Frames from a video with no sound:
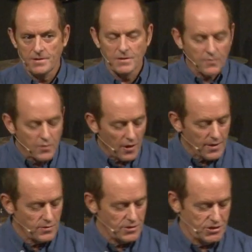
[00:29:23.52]
You've got
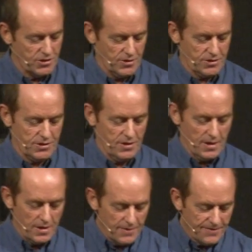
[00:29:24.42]
a good church.
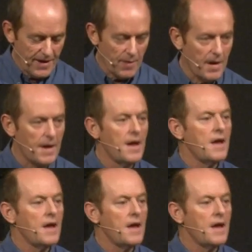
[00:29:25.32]
You've found one.